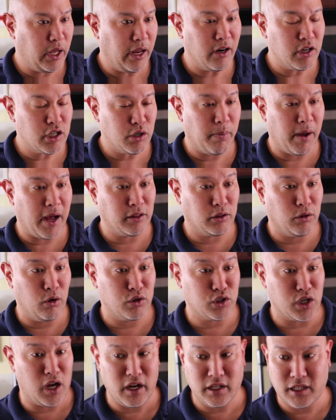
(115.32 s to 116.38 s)
cares about
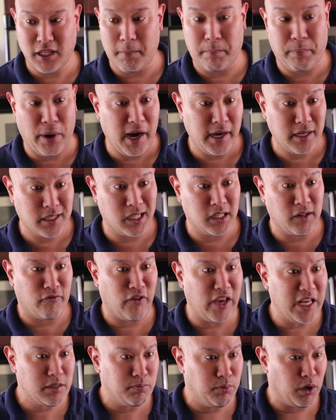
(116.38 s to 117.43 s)
those ugly pugs in the
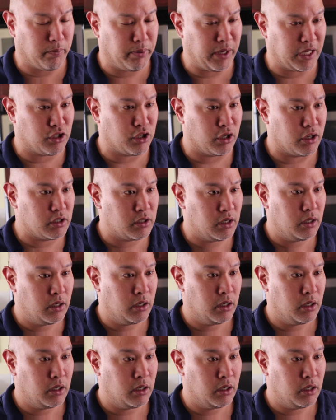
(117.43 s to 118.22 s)
Facebook pictures?